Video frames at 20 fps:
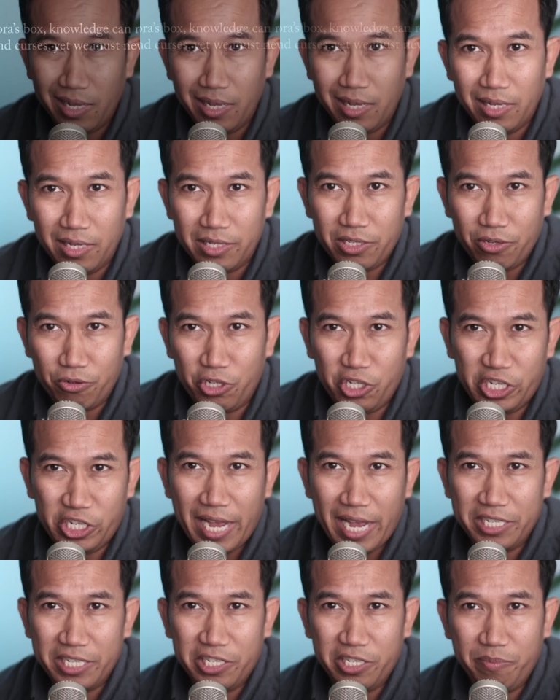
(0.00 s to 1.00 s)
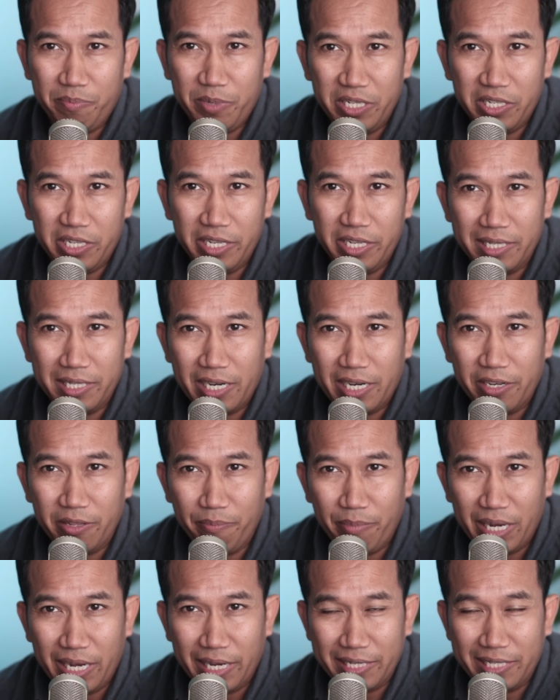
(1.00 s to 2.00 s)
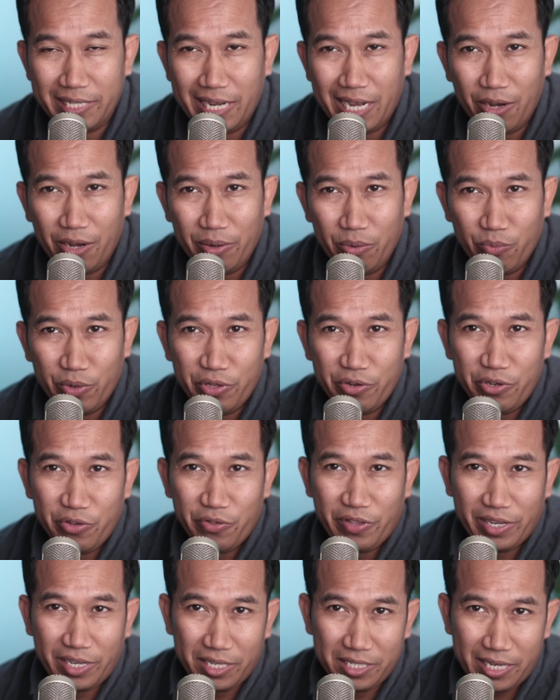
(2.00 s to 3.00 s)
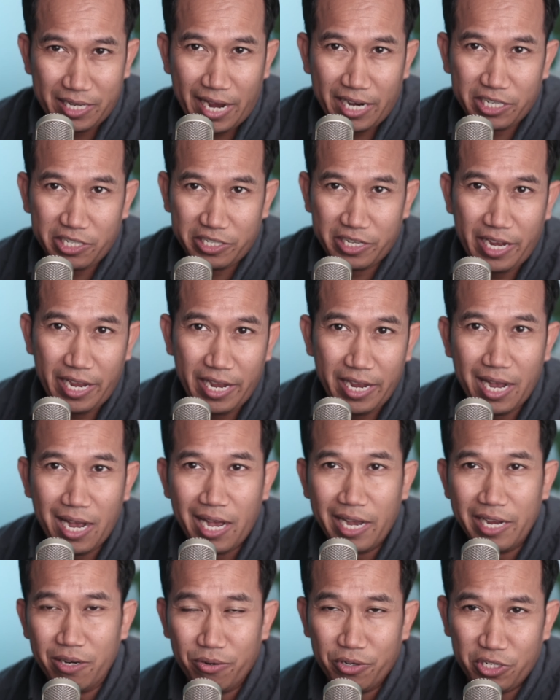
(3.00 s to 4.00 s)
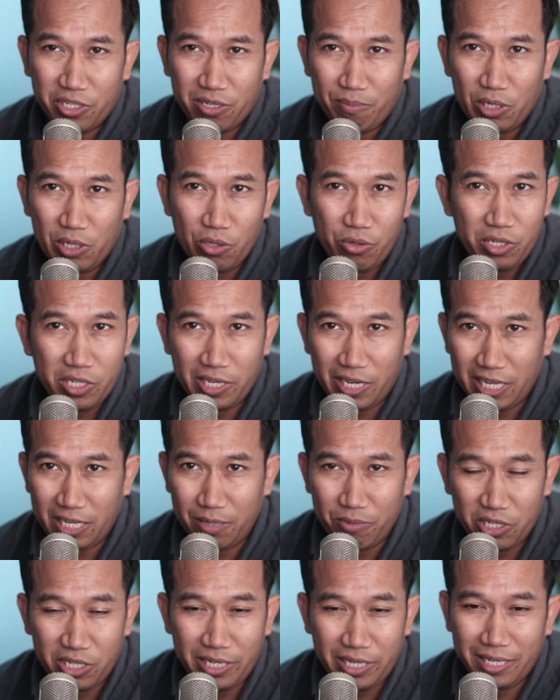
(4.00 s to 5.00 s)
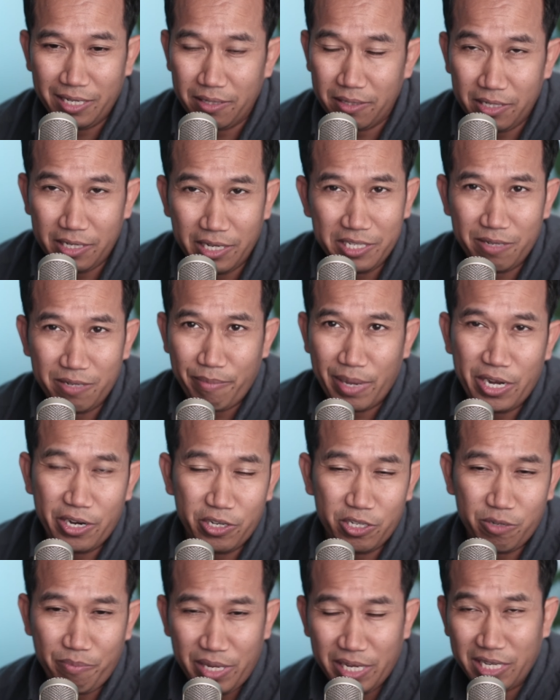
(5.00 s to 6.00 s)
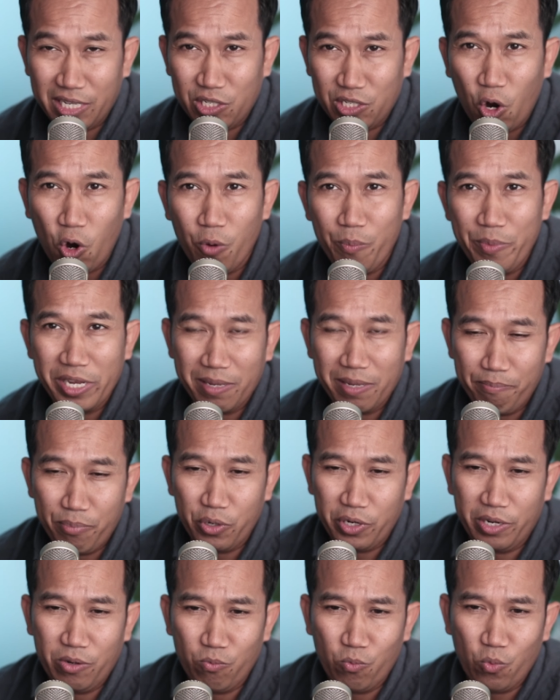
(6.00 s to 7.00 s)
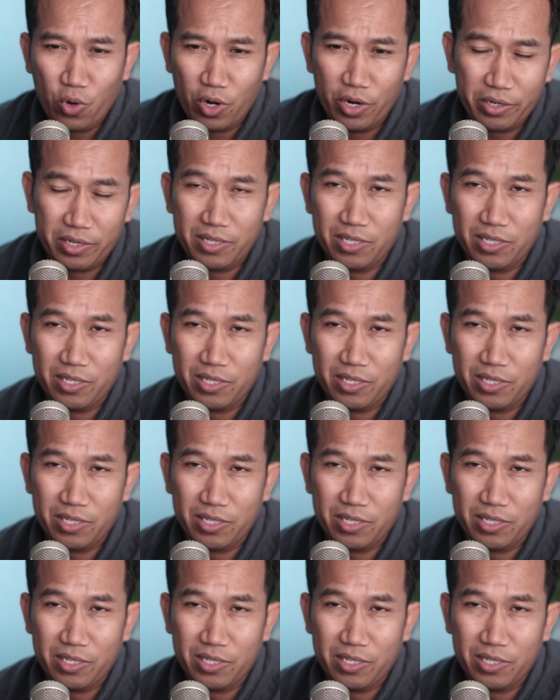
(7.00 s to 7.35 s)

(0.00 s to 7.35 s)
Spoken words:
so ChatGPT is out of the box now, and whether you think it's actually AI or some hallucinating machine doesn't matter to me because Homie can put in work.